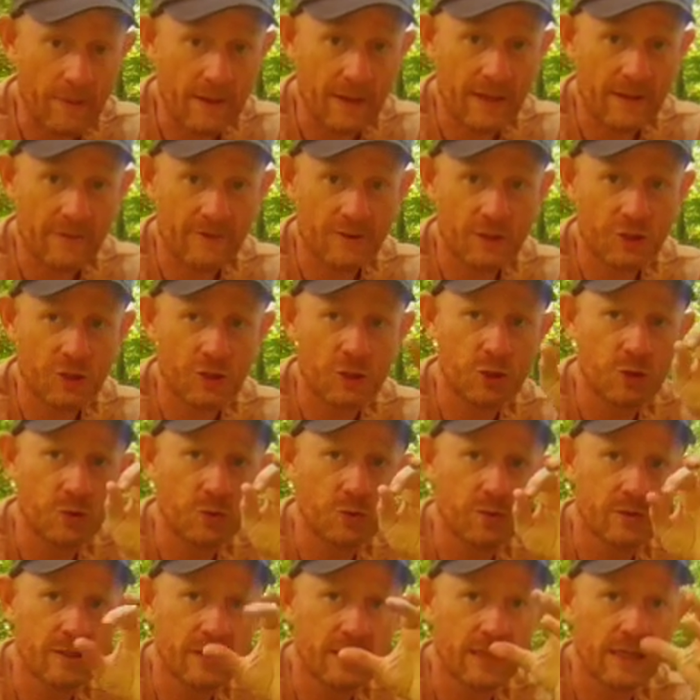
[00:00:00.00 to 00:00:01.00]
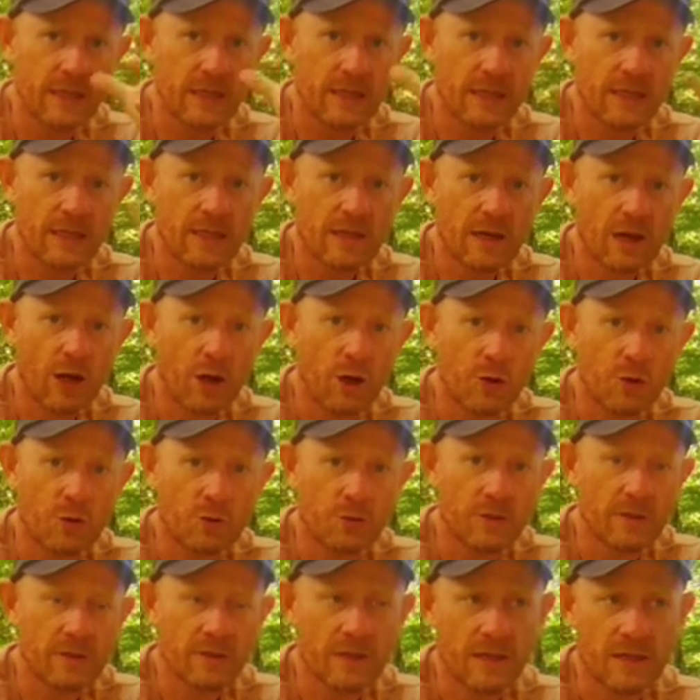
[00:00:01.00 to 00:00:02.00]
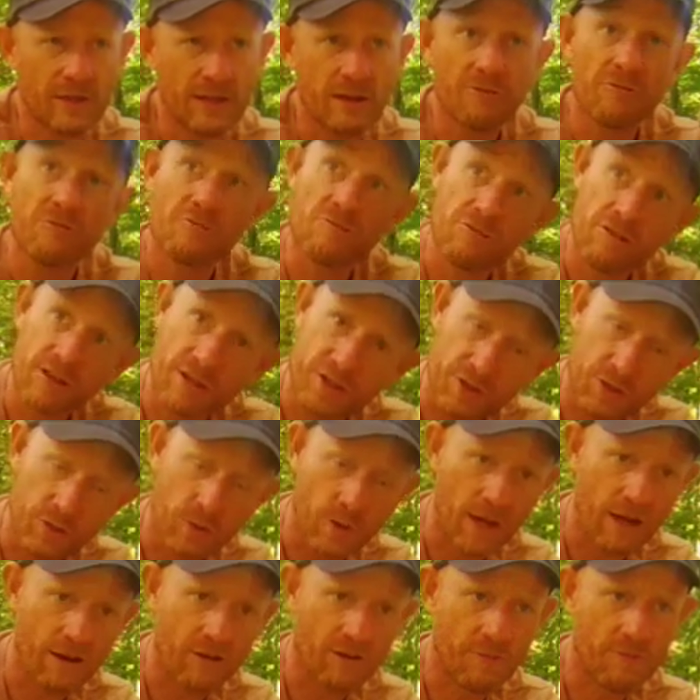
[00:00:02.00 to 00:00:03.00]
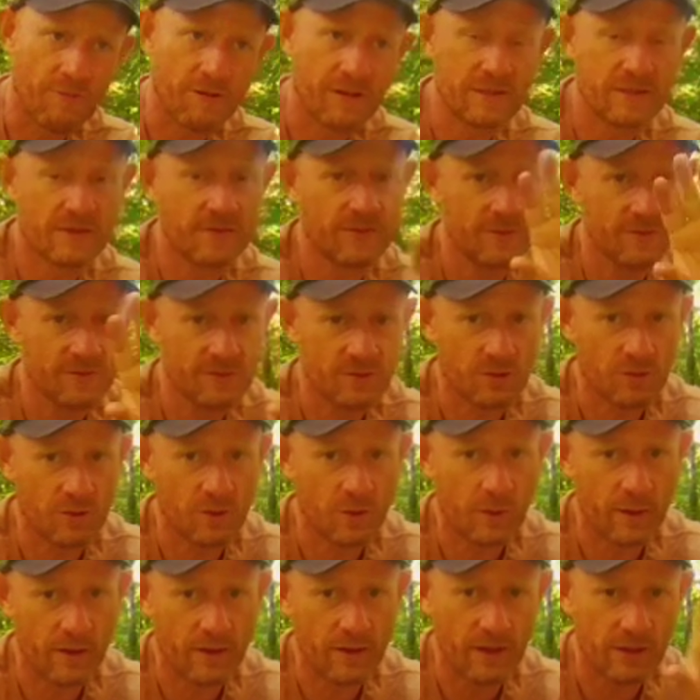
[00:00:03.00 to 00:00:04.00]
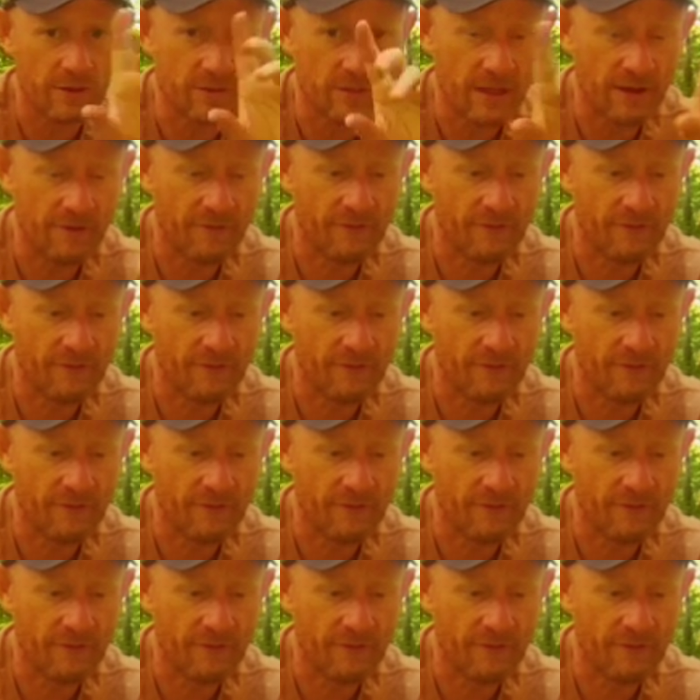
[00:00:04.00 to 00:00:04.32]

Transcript: even use the cone that the original Aeropress, if you've still got one of those, that